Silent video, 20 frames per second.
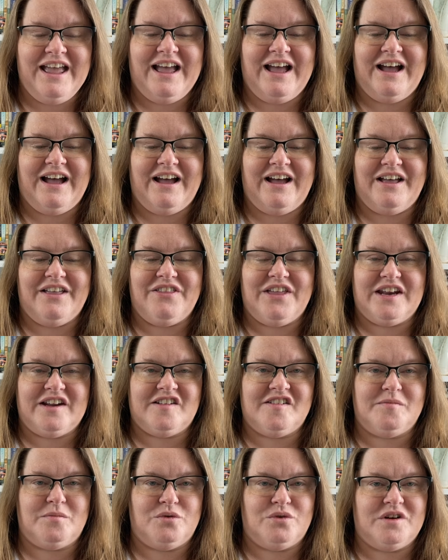uh, that
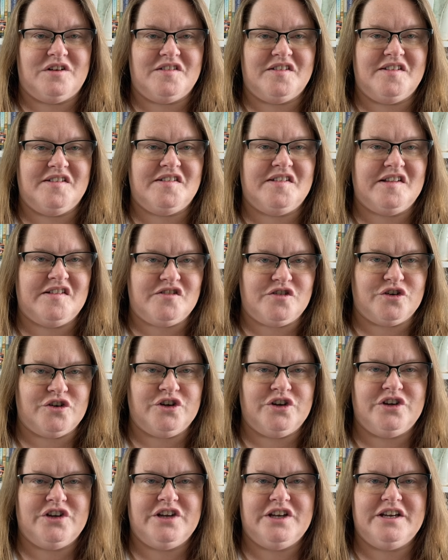explores
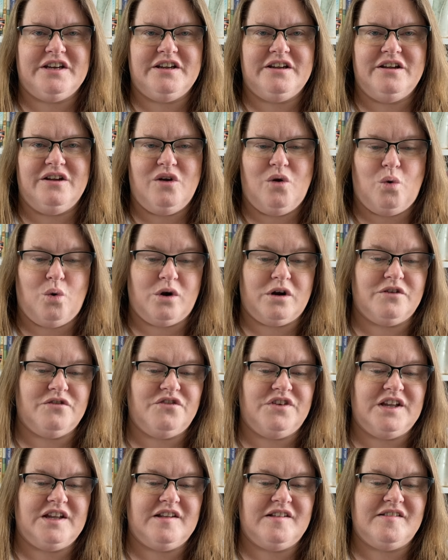sisterhood,
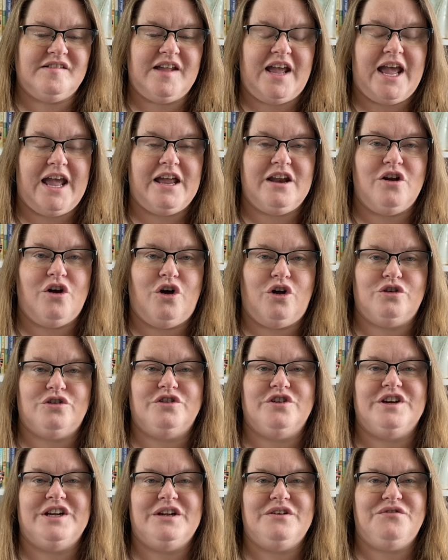orphans, and
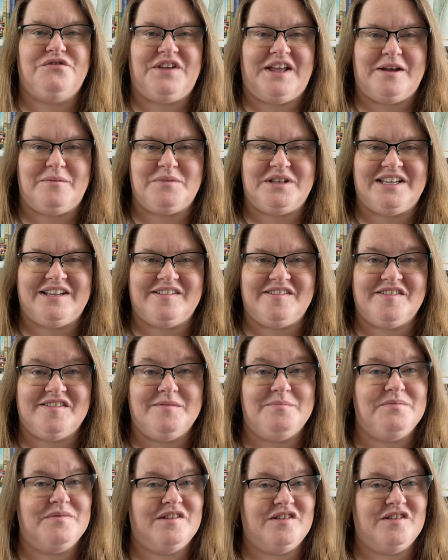alternate families.